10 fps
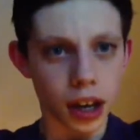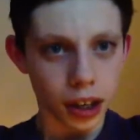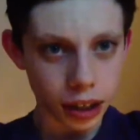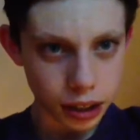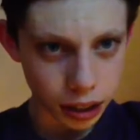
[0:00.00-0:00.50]

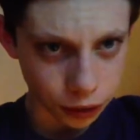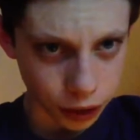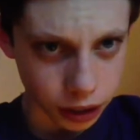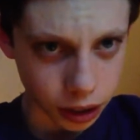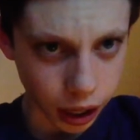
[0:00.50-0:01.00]
You can see how
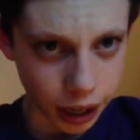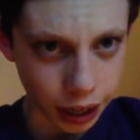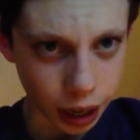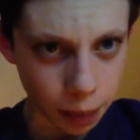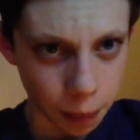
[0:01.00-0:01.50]
fucking tired I
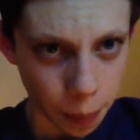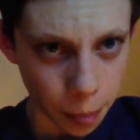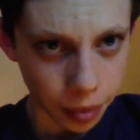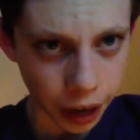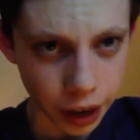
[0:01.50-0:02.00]
am.
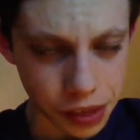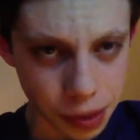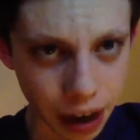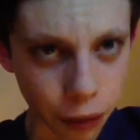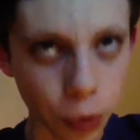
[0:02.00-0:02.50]
Like, the
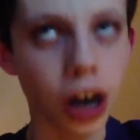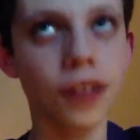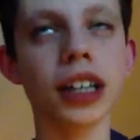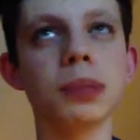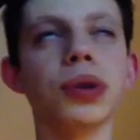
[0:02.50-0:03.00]
amount of work I've
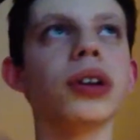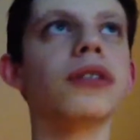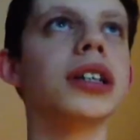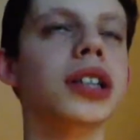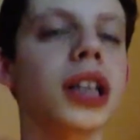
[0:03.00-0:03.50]
had to be doing
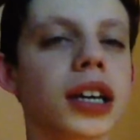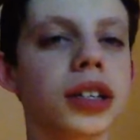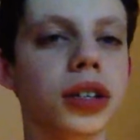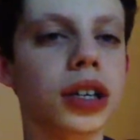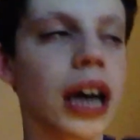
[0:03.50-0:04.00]
recently is
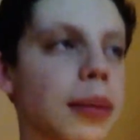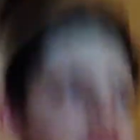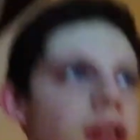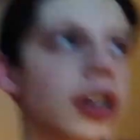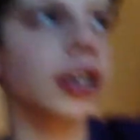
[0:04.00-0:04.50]
just
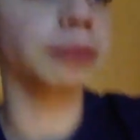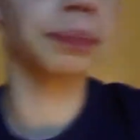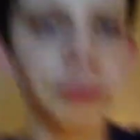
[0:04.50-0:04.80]
absolutely